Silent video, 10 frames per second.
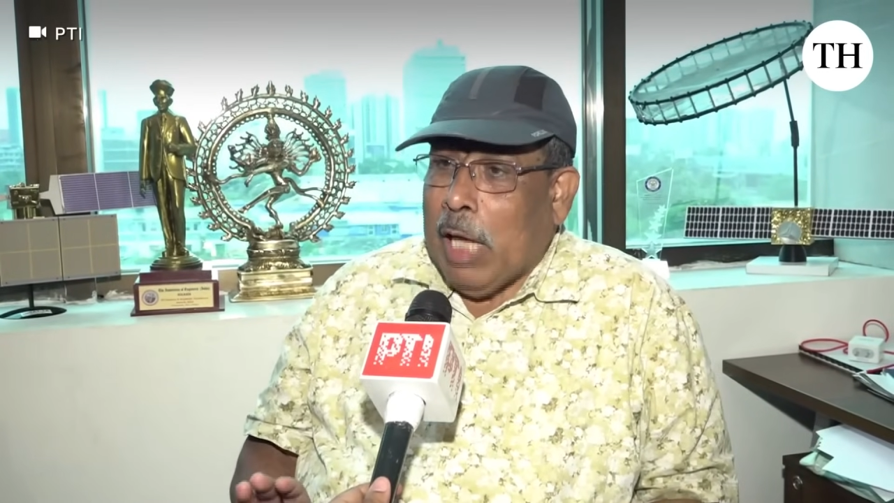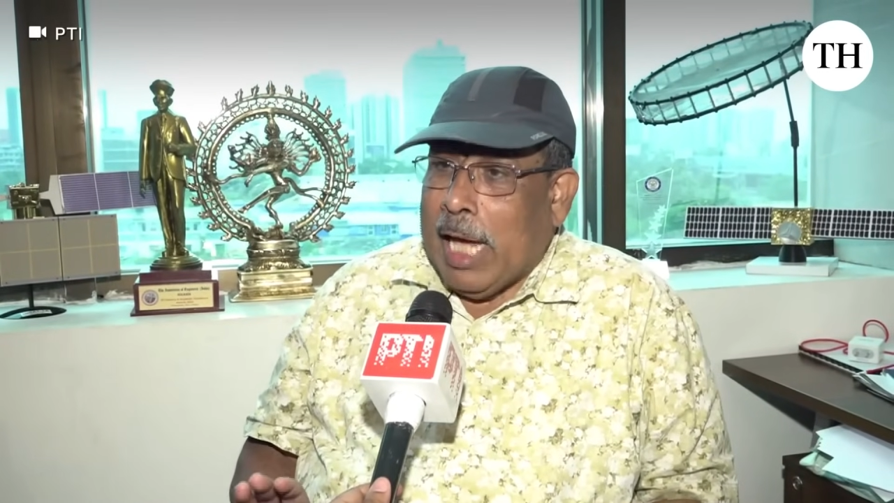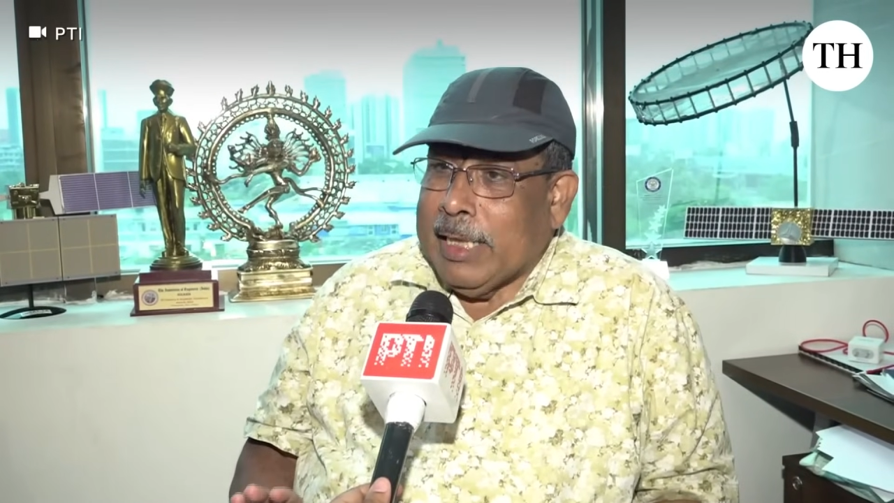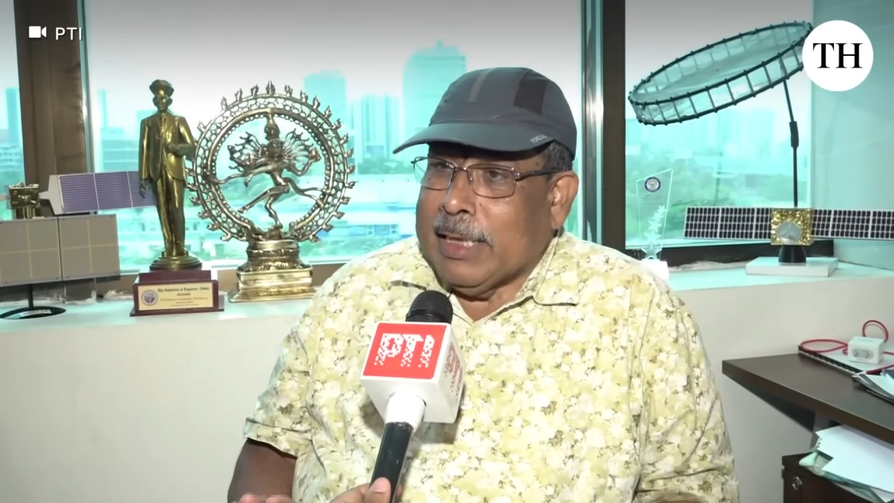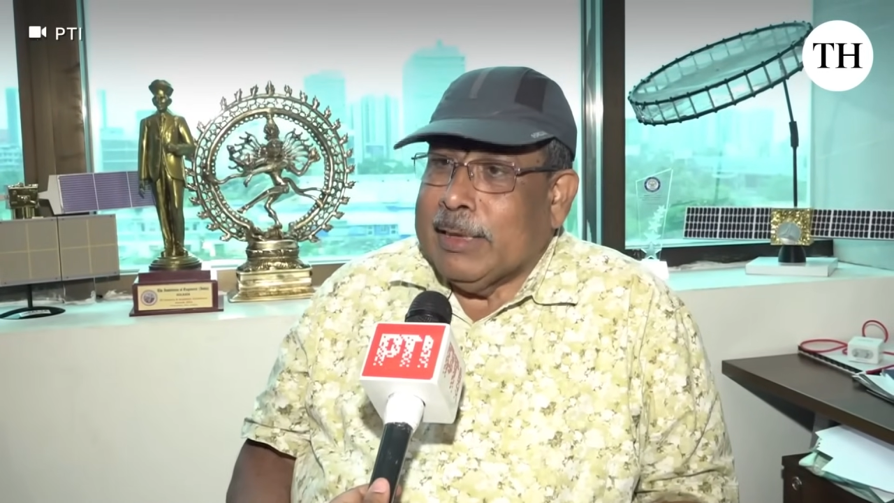
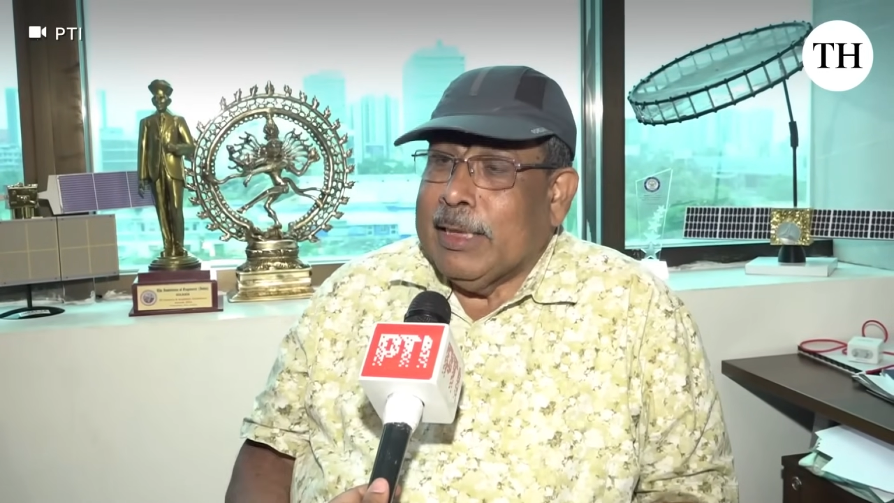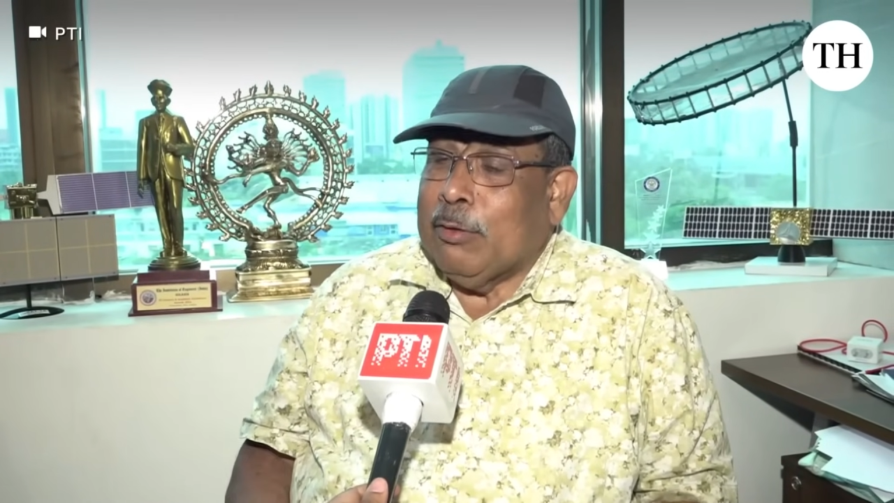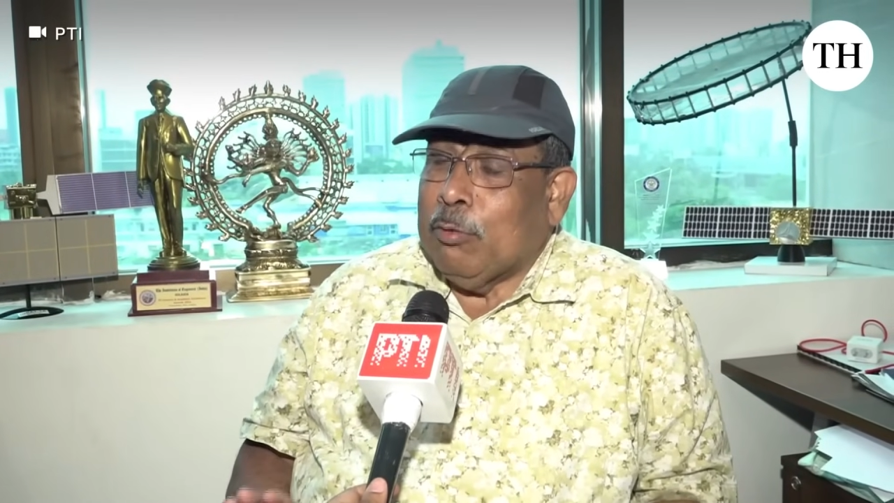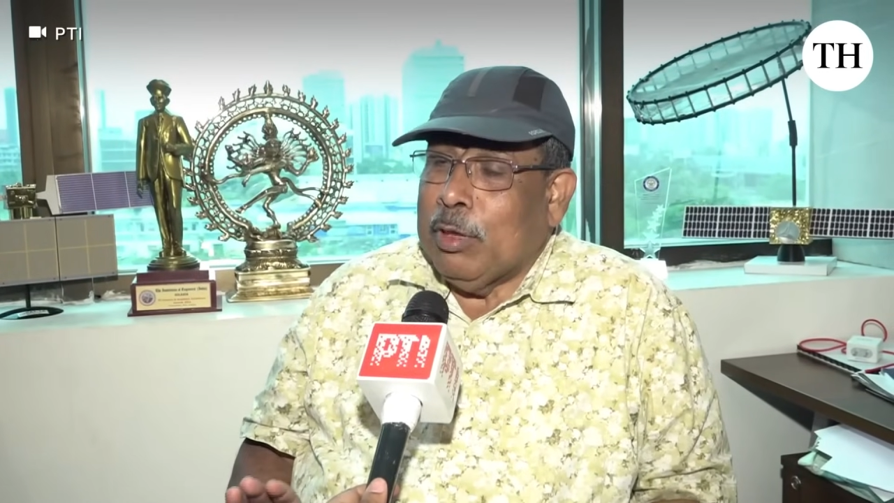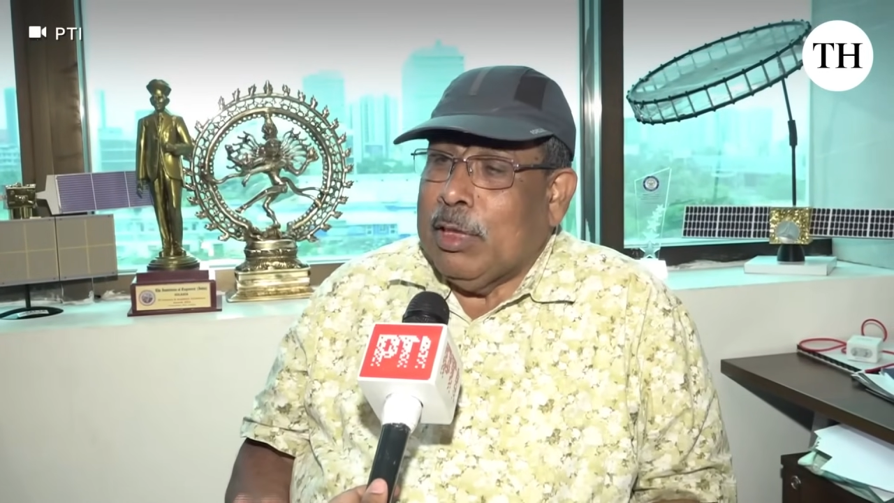and it is a
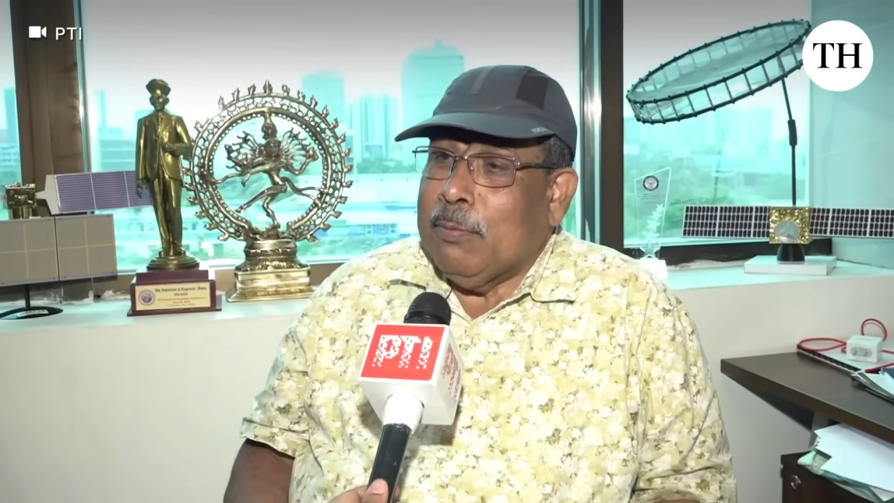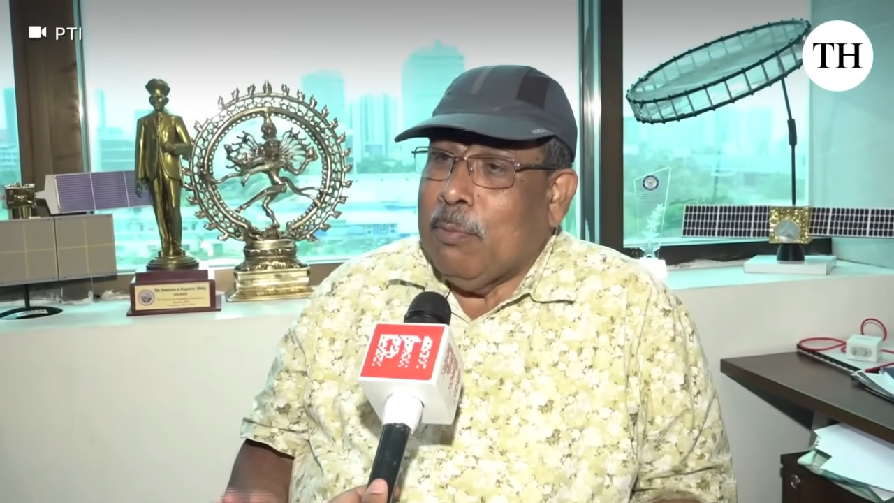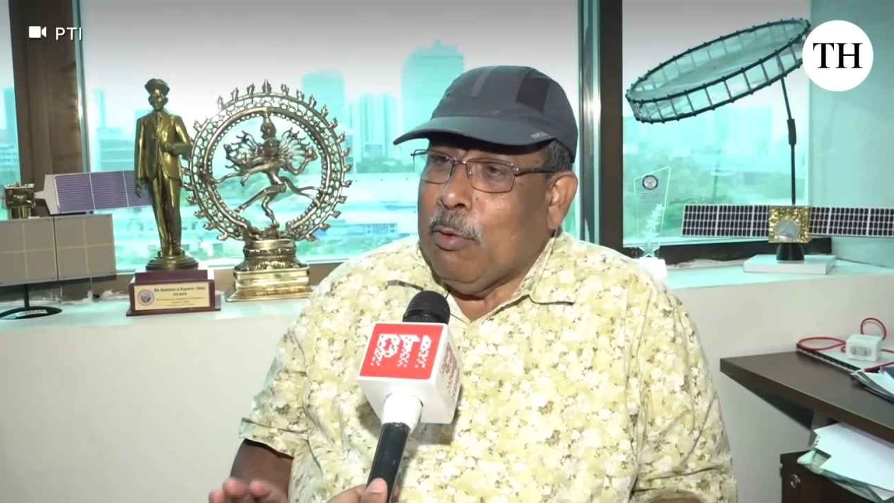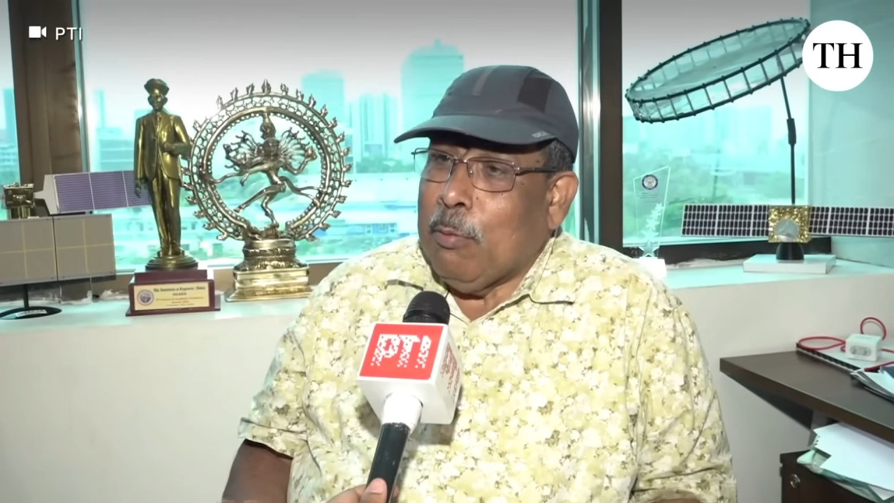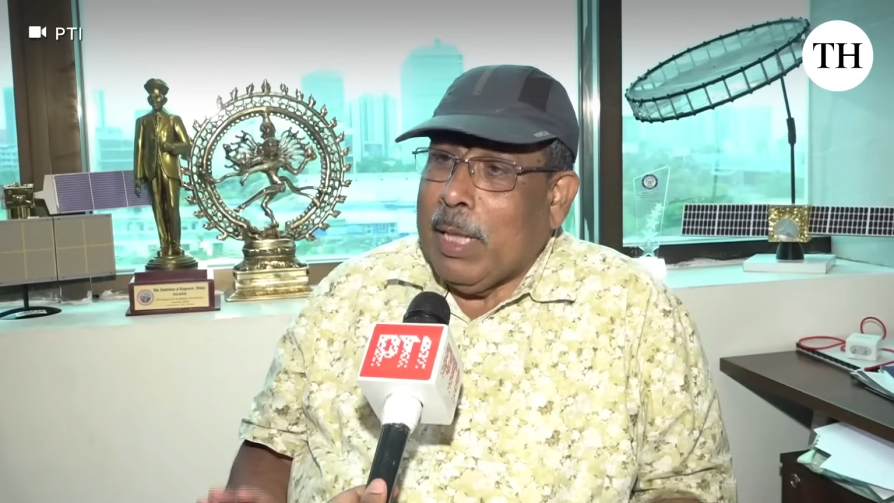24